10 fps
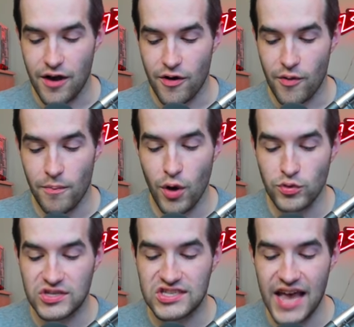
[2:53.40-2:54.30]

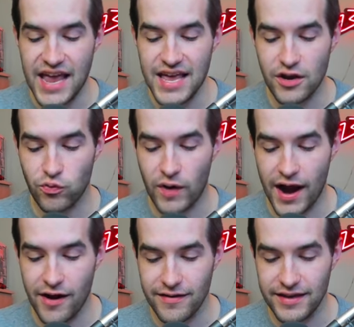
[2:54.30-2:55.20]
Mosaic
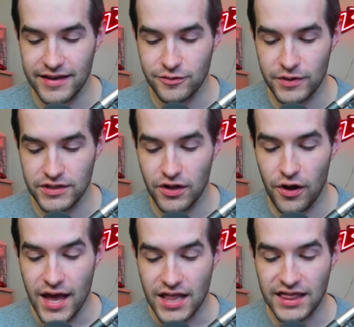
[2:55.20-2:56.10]
Rare, I think is what it's
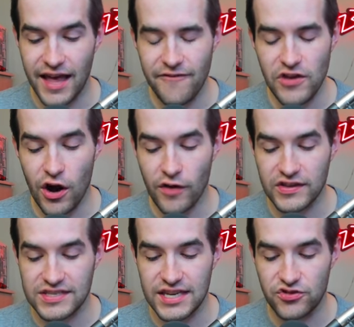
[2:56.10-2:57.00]
called. Leviar
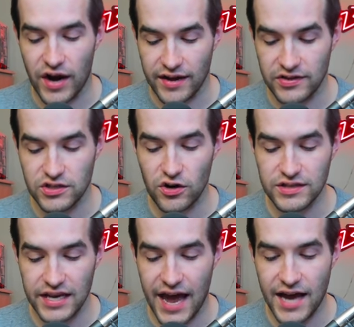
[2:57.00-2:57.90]
the Sea Dragon. This
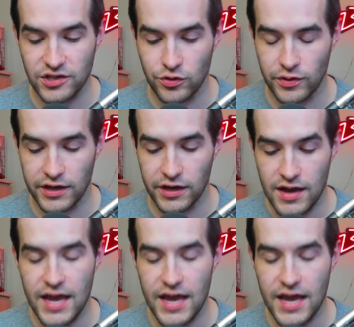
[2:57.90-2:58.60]
card's like actually really good.